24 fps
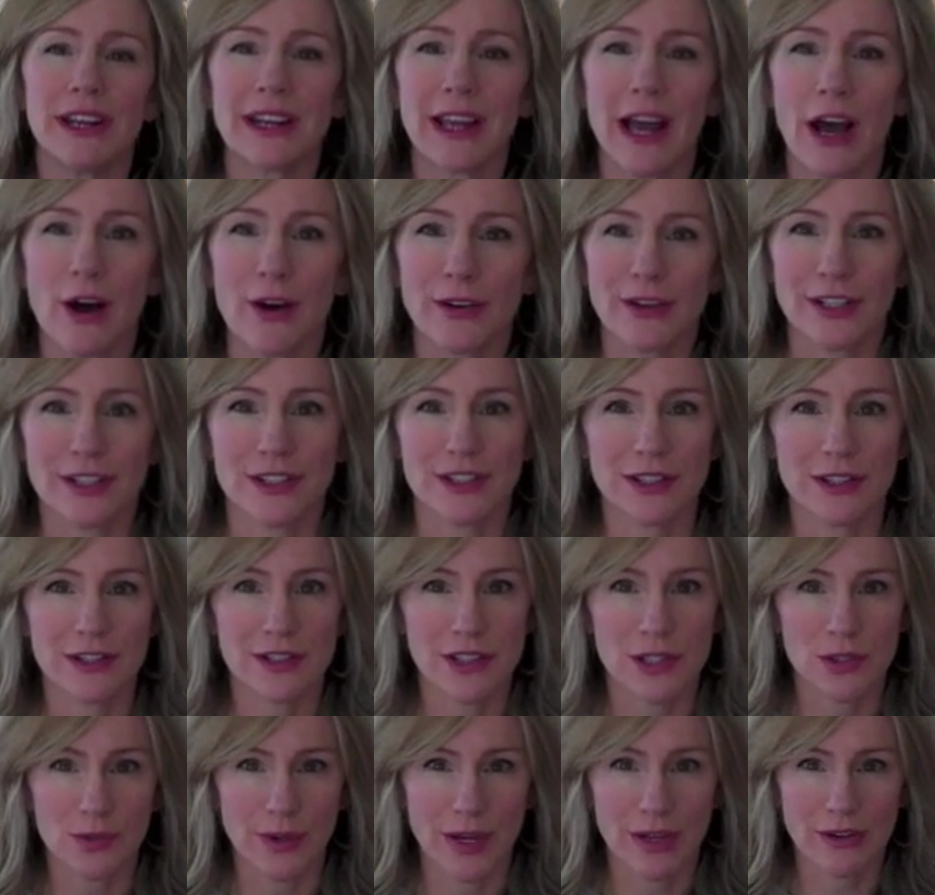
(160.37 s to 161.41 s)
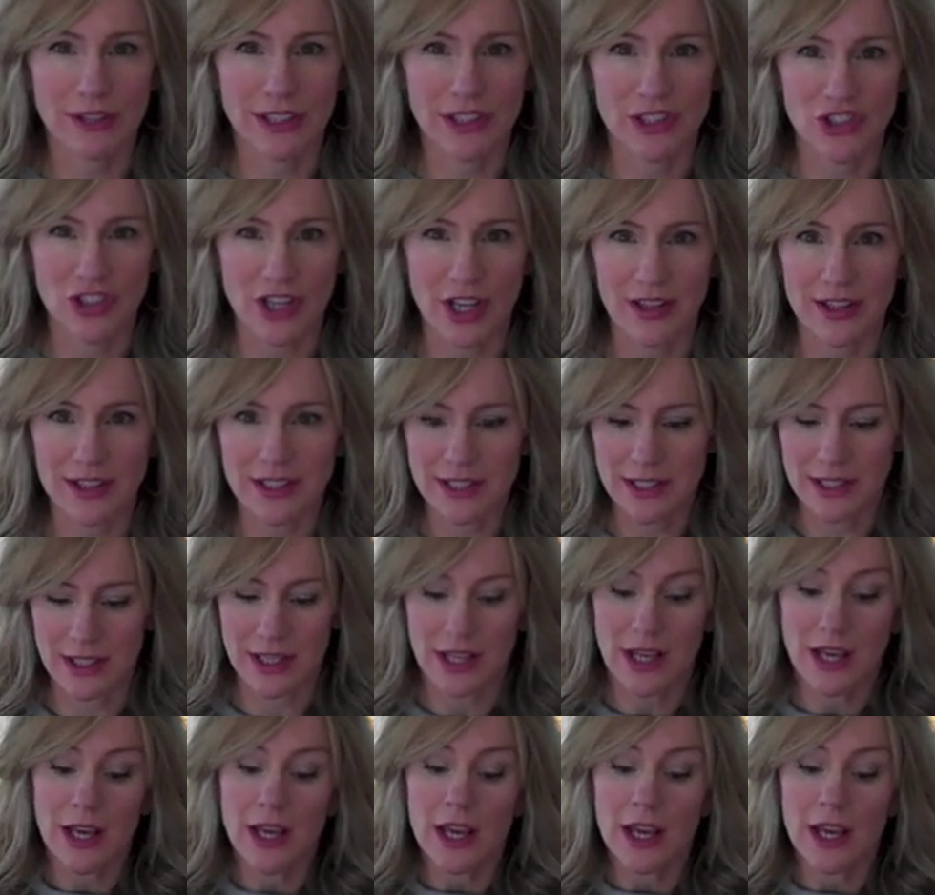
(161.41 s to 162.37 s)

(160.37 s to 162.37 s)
out into the surrounding gelatin